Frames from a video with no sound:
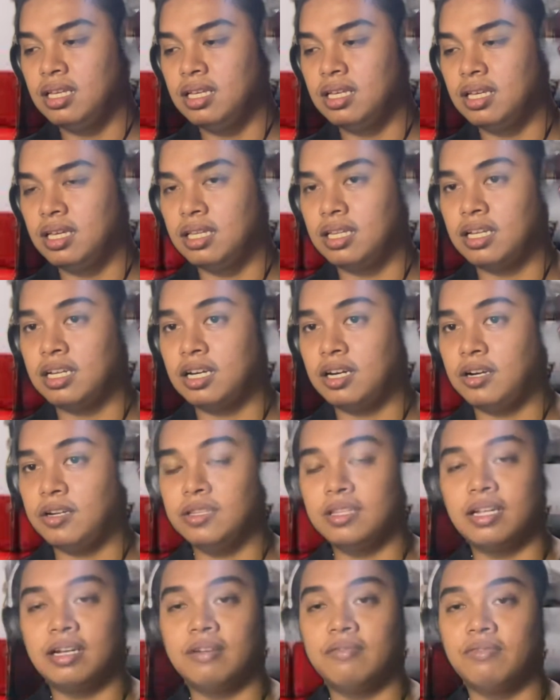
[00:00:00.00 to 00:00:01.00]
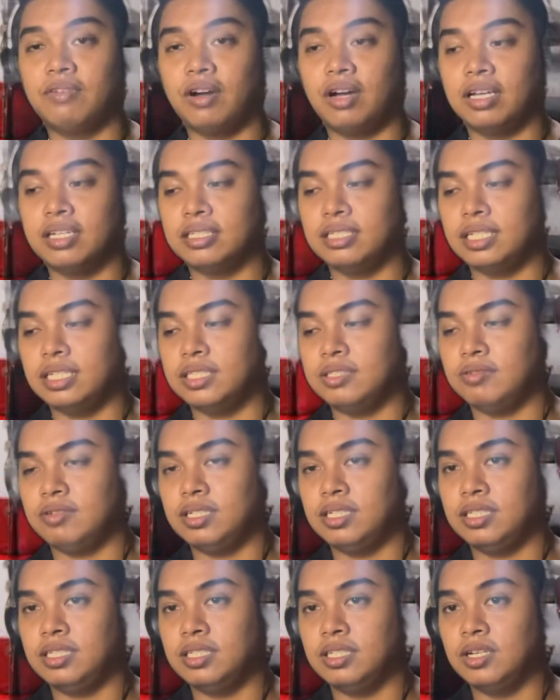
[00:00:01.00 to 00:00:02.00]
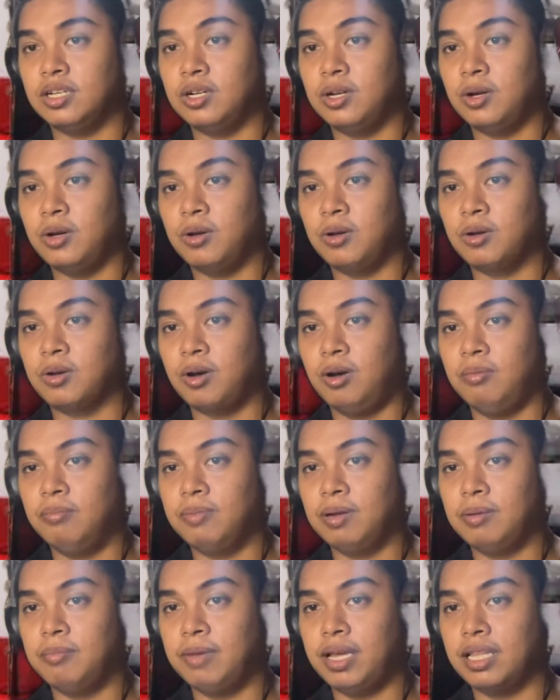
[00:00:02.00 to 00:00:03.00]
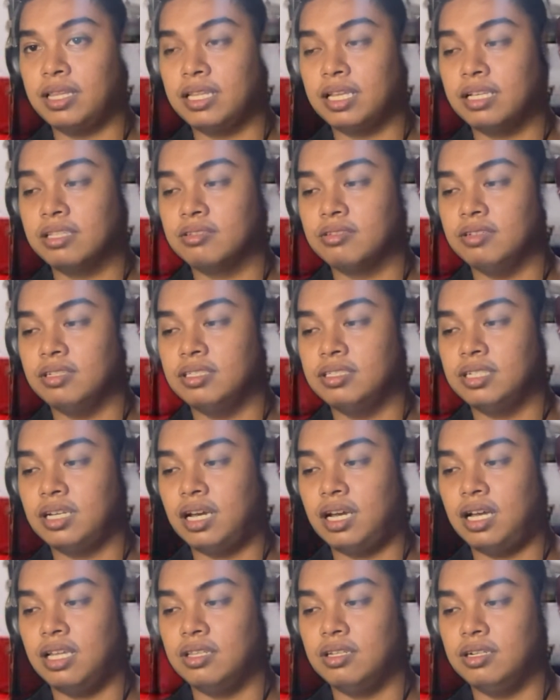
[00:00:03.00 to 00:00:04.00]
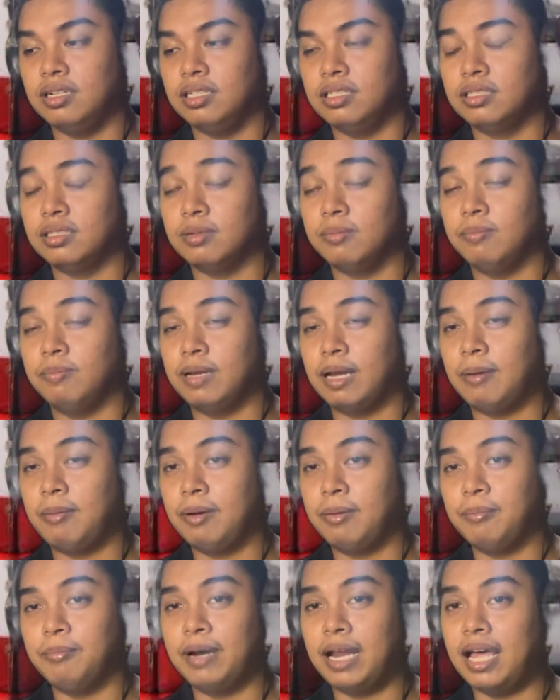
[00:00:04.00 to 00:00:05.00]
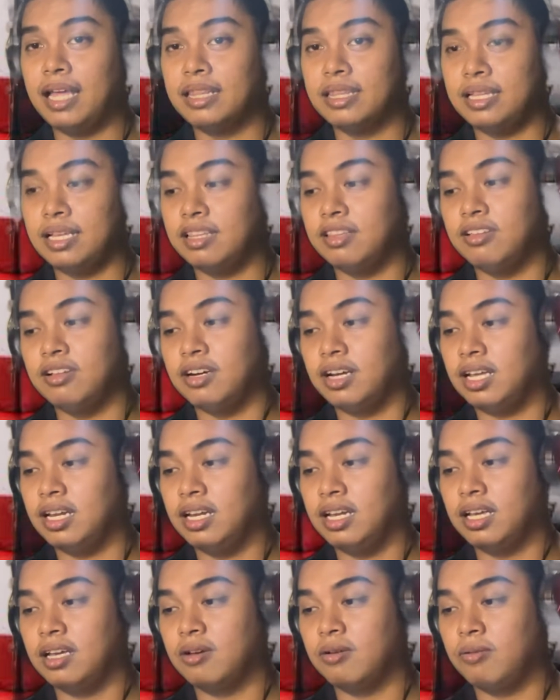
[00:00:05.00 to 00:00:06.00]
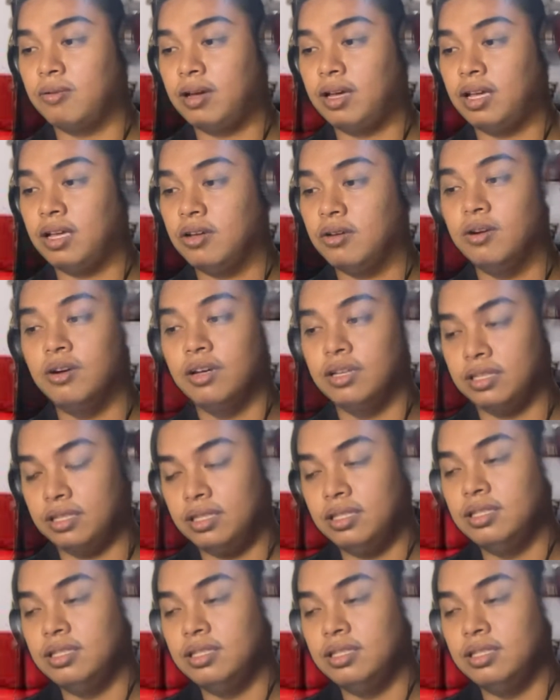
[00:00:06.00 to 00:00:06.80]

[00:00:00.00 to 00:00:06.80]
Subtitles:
And then their voices were, you know, complementing to each other. It's blended really quite good.